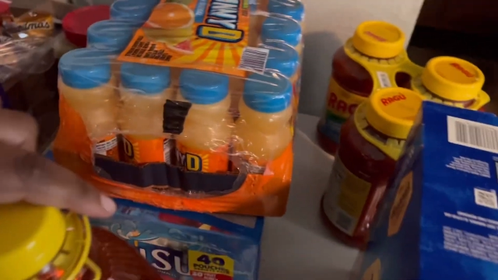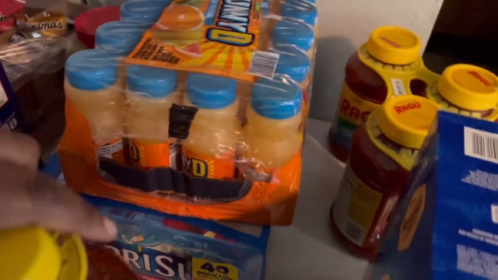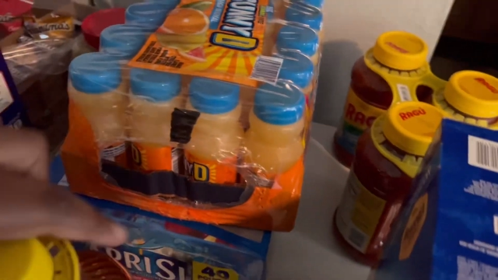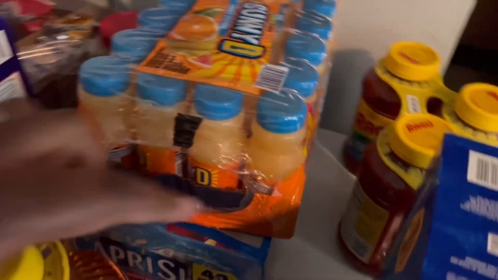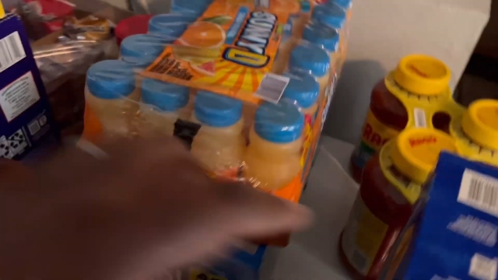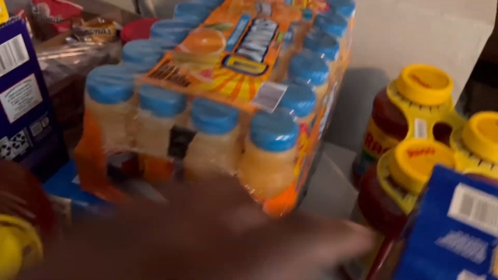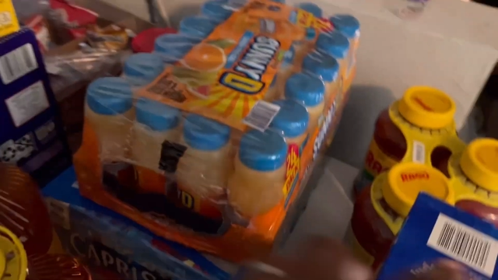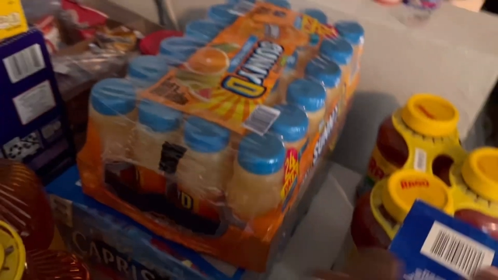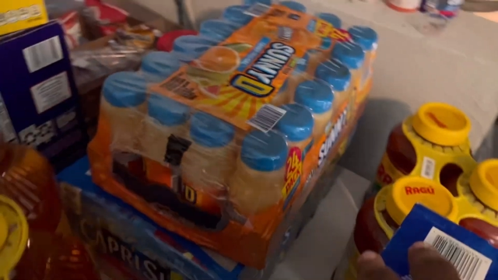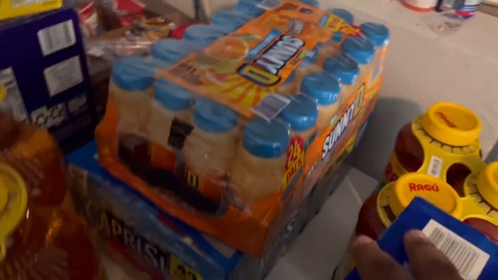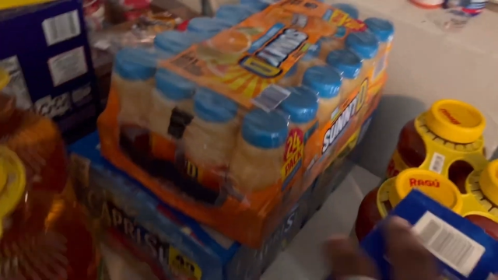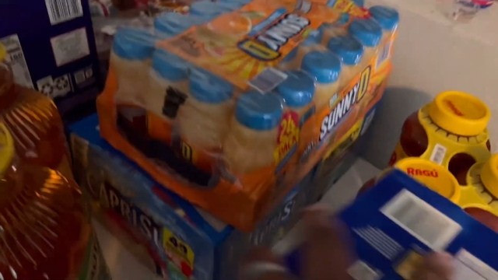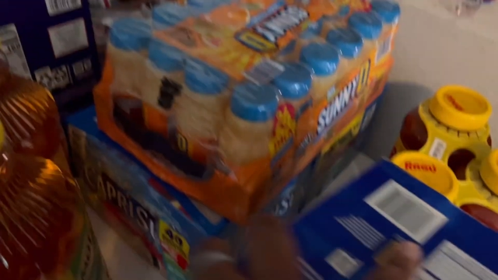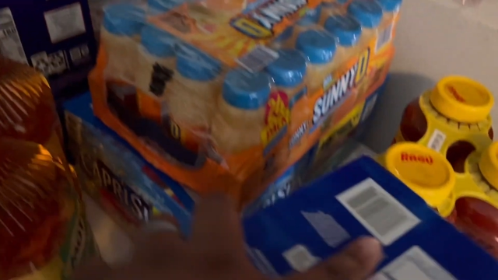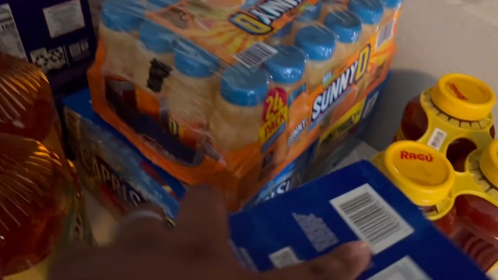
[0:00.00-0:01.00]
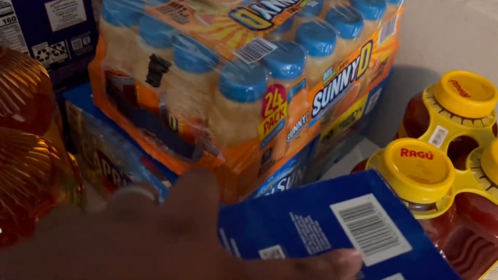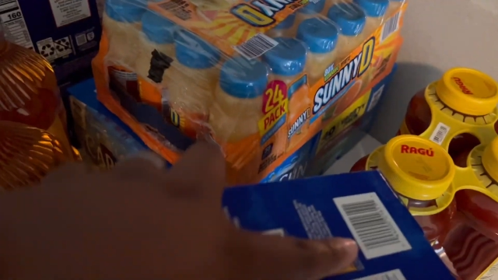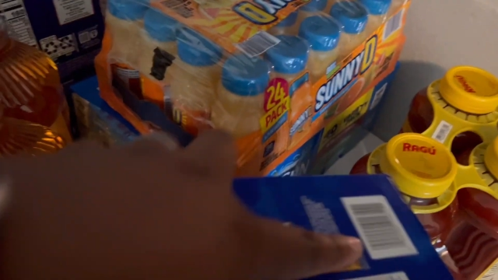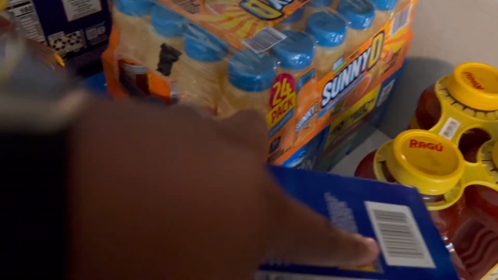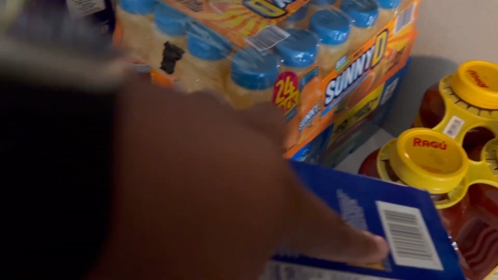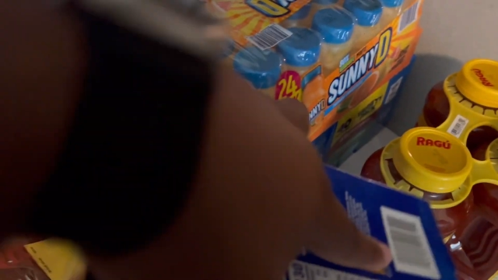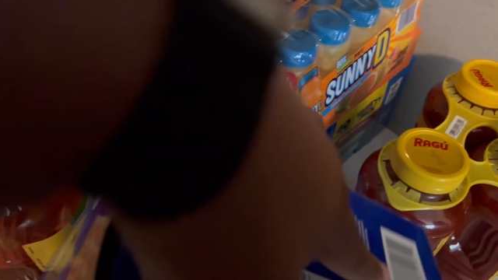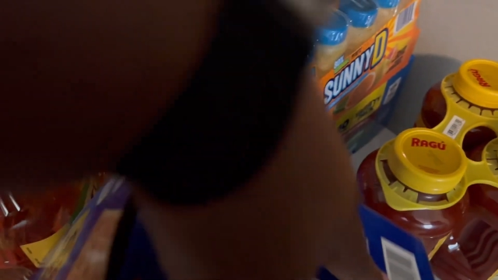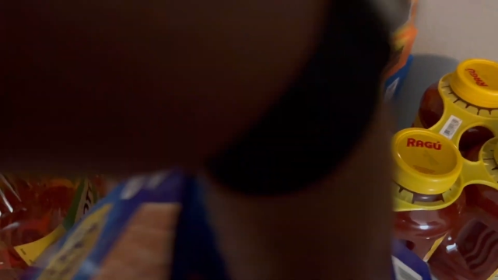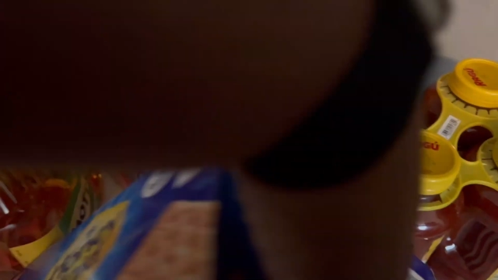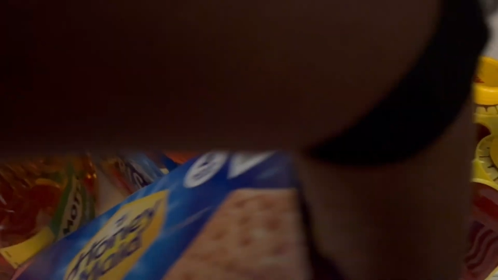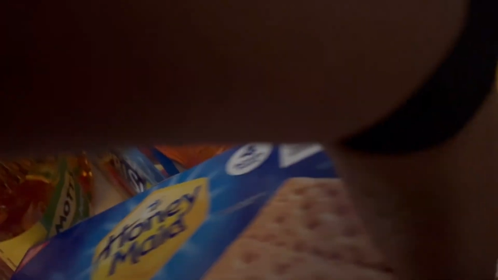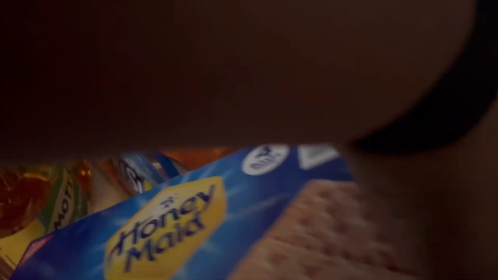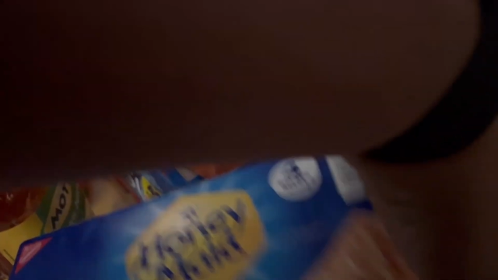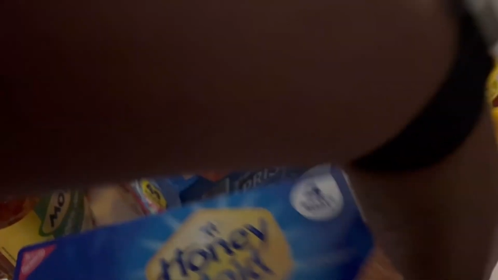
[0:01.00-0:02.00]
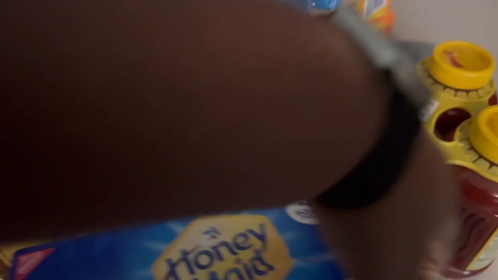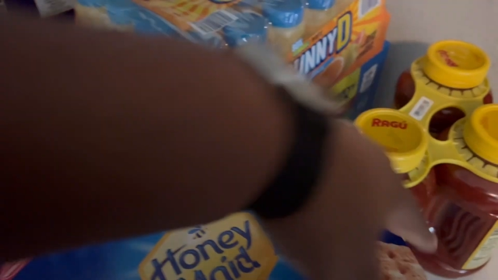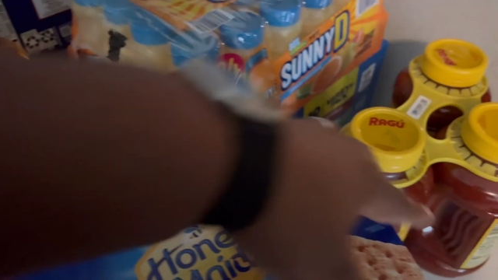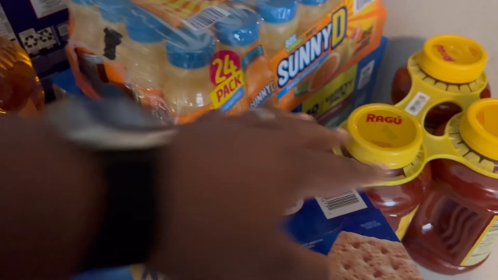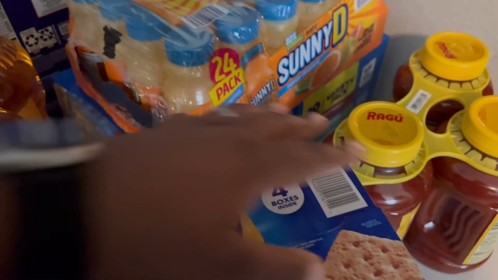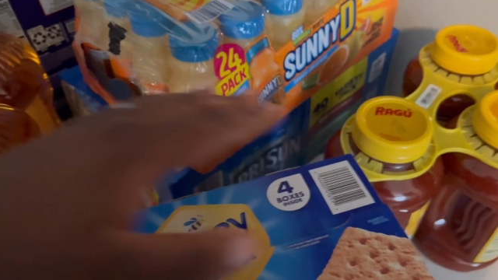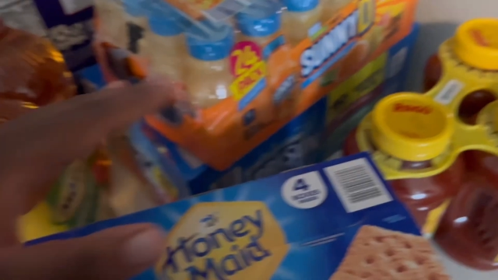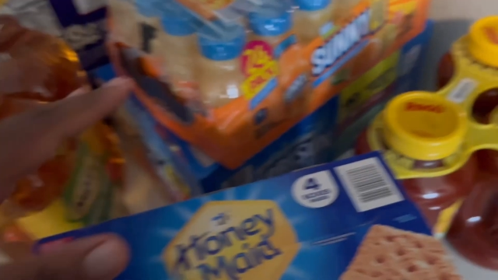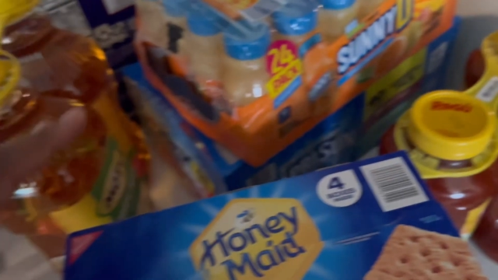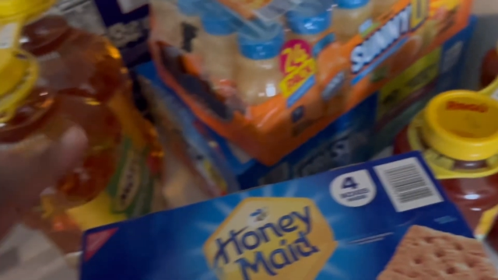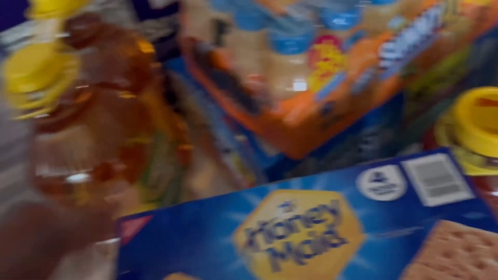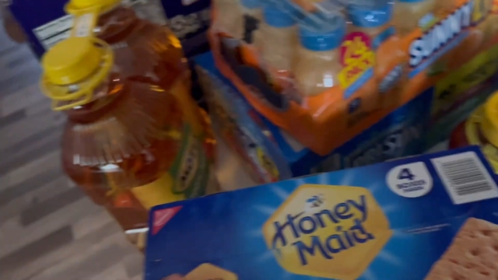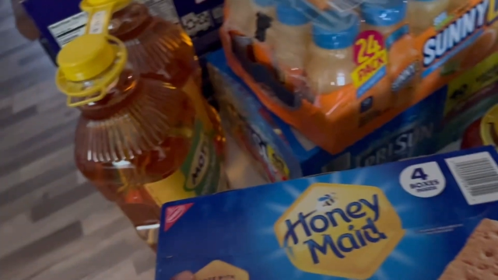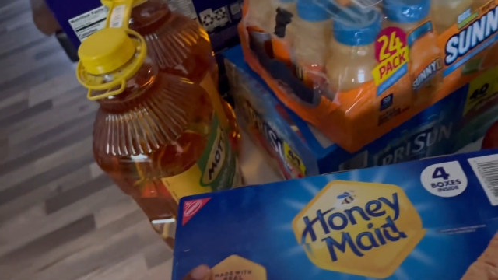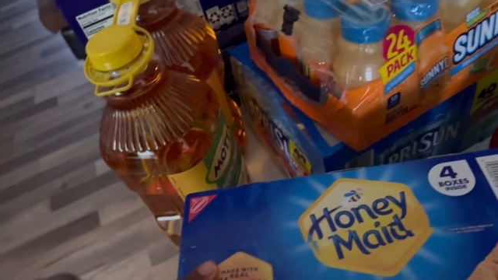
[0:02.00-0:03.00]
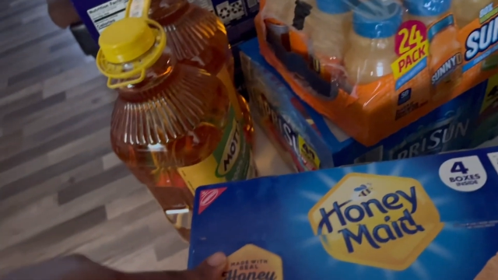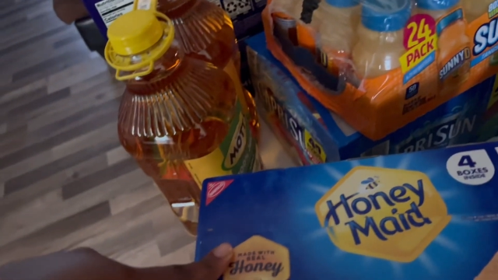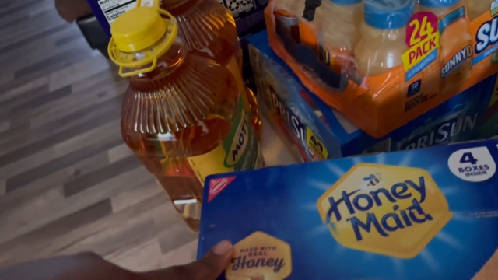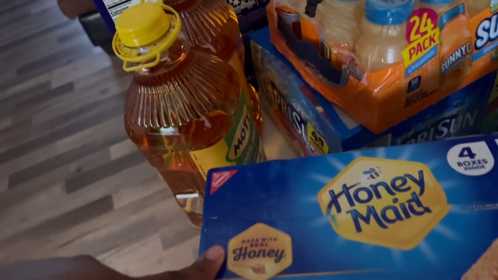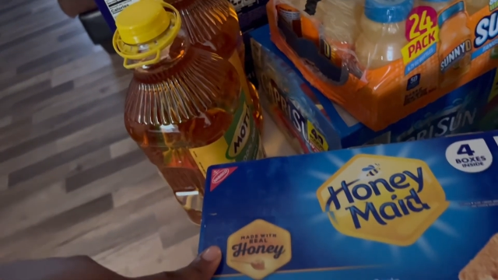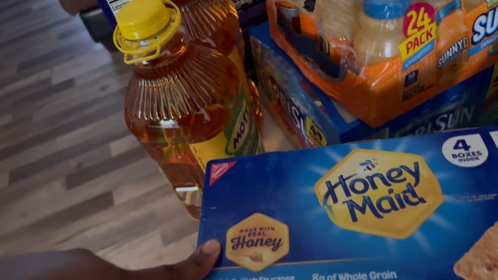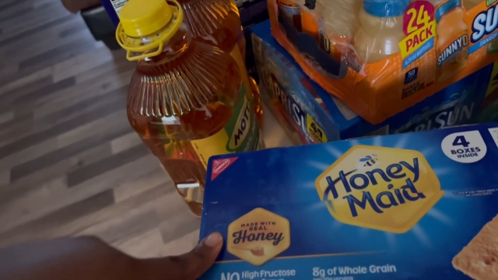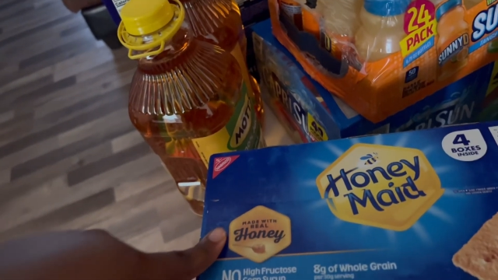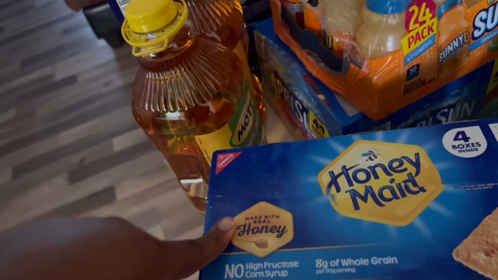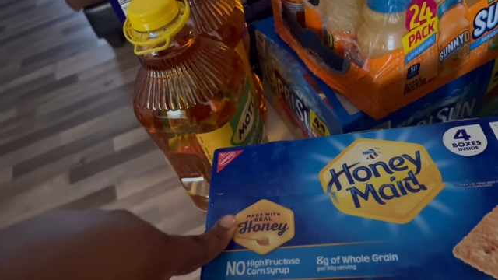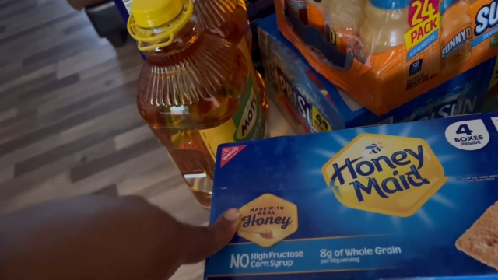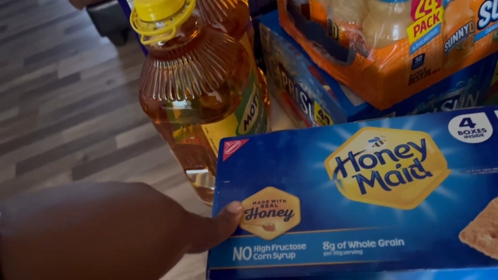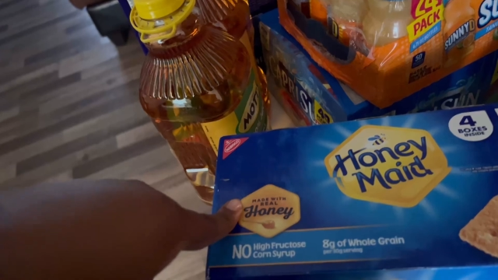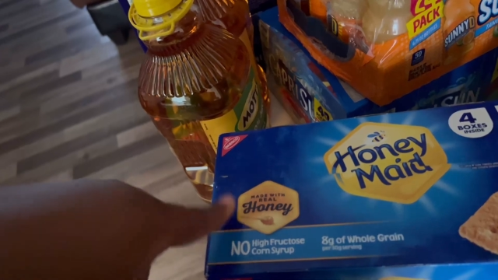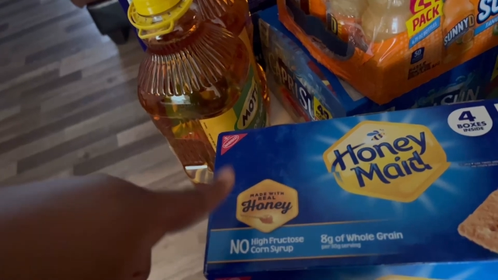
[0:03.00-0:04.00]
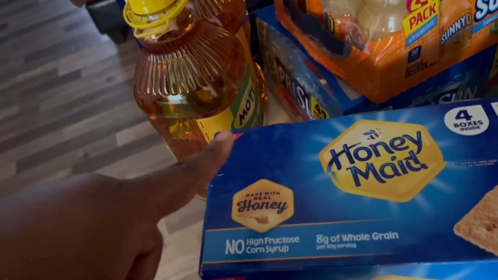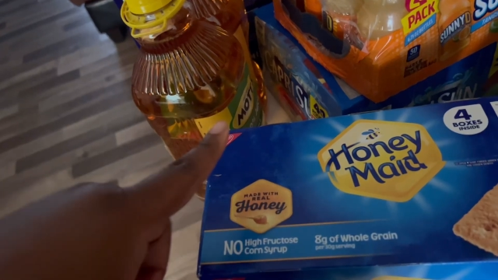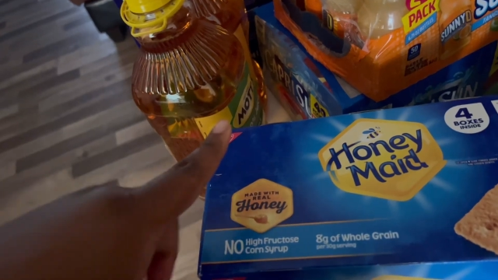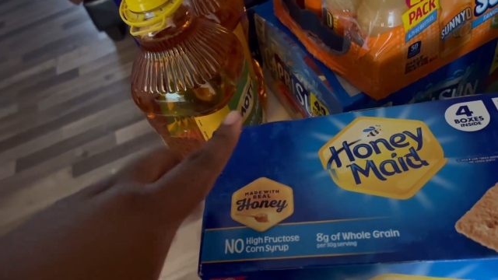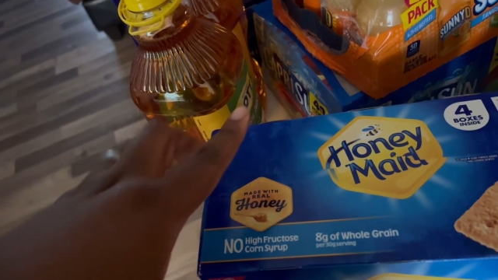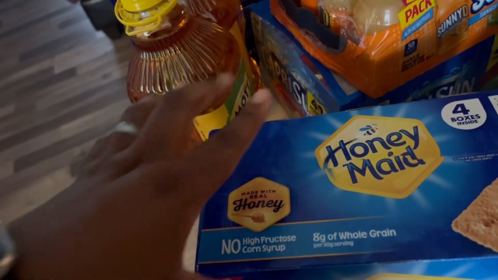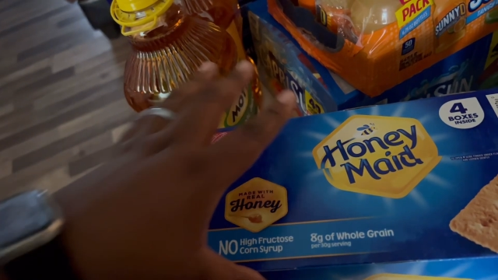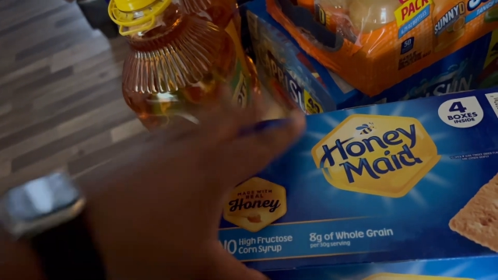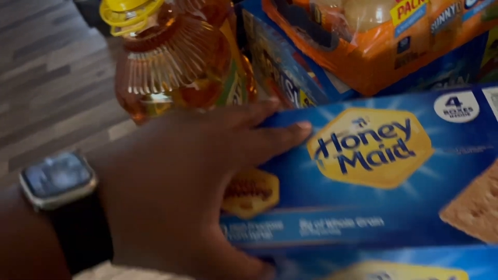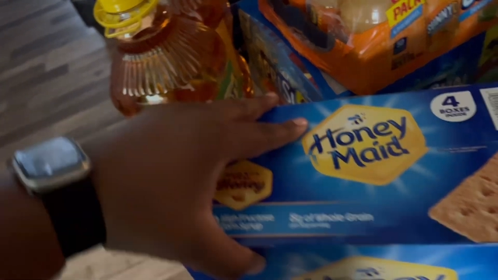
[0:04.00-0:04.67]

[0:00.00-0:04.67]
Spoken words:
(no speaker visible)